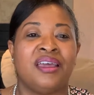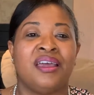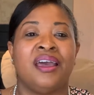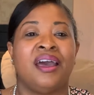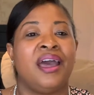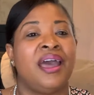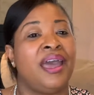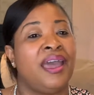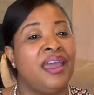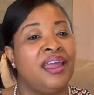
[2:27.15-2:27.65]

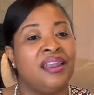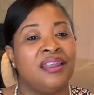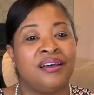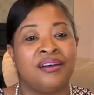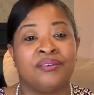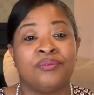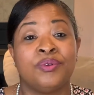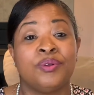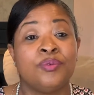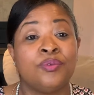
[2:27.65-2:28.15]
hey, love,
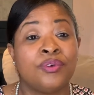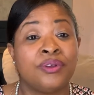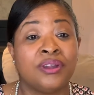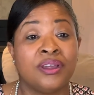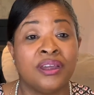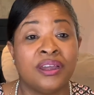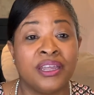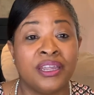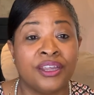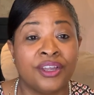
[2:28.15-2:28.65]
we want to
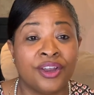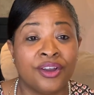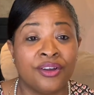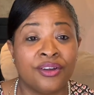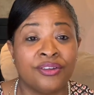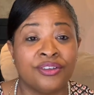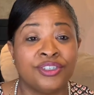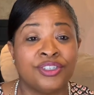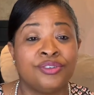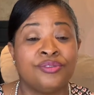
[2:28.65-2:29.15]

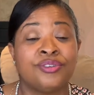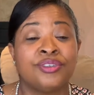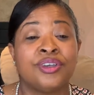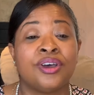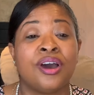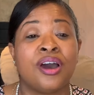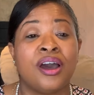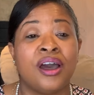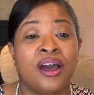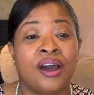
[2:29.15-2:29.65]
encourage you to
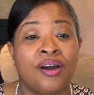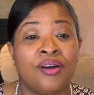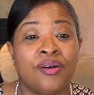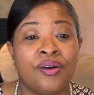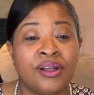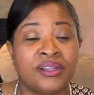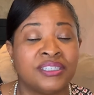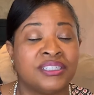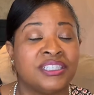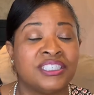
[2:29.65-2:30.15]
help
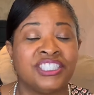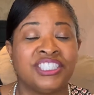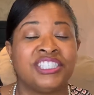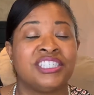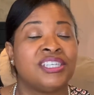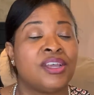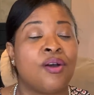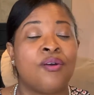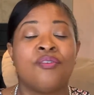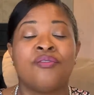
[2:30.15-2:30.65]
to just
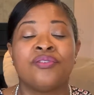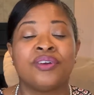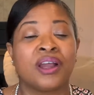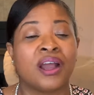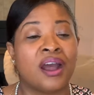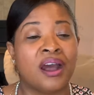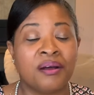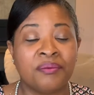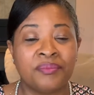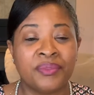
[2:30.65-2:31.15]

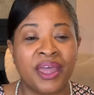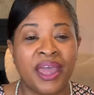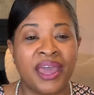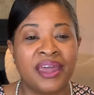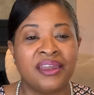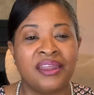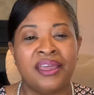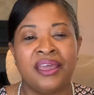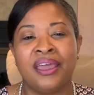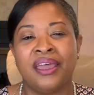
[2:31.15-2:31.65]
overcome that
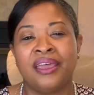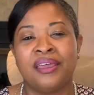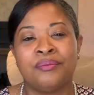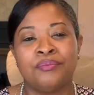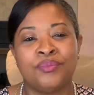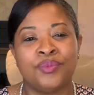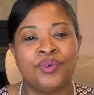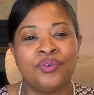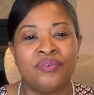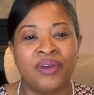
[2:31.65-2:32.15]
and
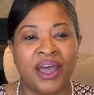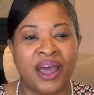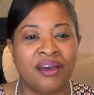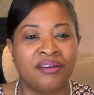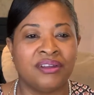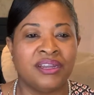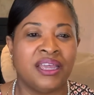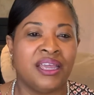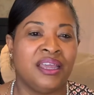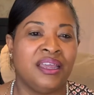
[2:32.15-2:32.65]
move out
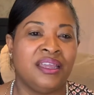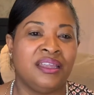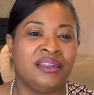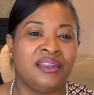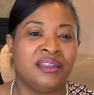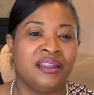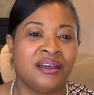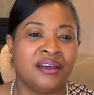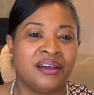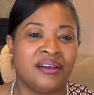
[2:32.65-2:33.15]
in
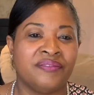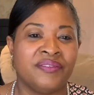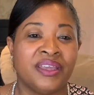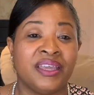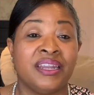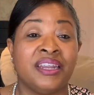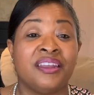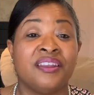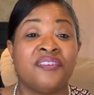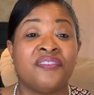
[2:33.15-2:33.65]
love and
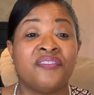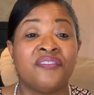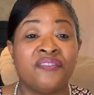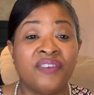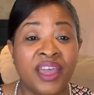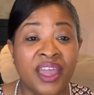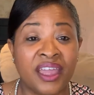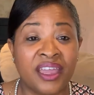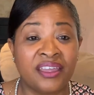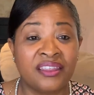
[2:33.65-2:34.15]
in
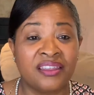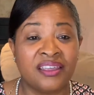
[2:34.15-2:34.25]
faith,